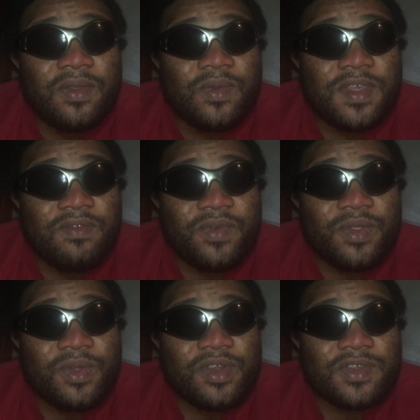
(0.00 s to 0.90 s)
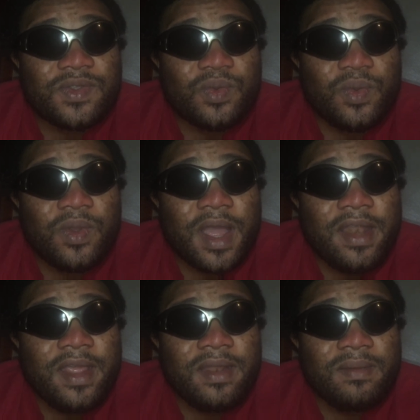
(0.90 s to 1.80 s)
You see the photo you just took,
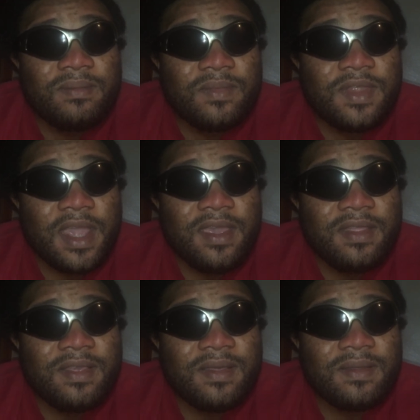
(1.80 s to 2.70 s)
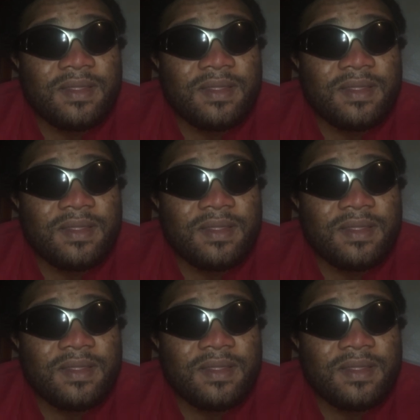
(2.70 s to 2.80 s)
and then take it.